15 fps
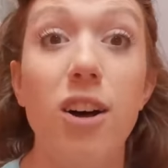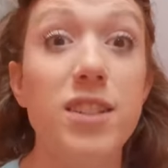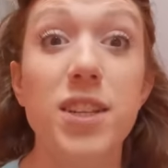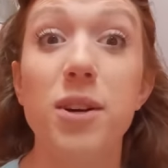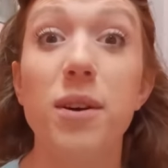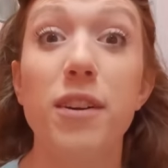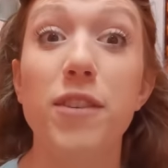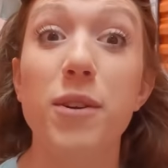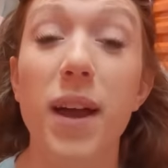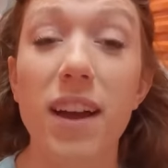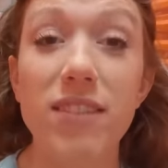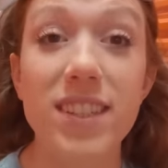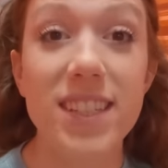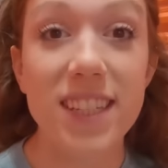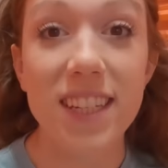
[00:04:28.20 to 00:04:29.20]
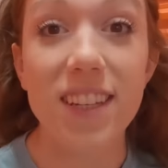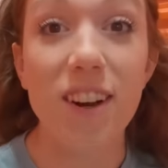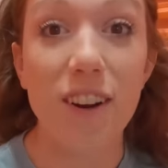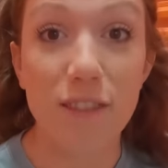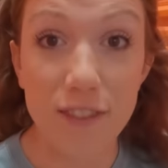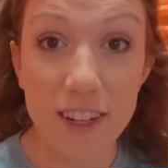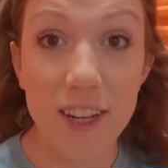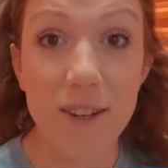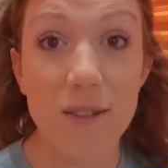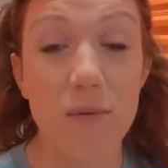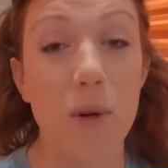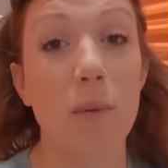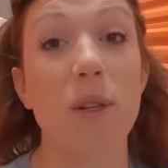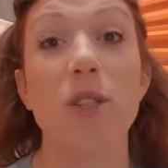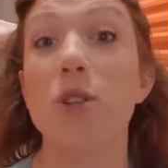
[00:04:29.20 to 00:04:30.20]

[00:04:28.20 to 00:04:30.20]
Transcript: Also, if you haven't seen our videos where we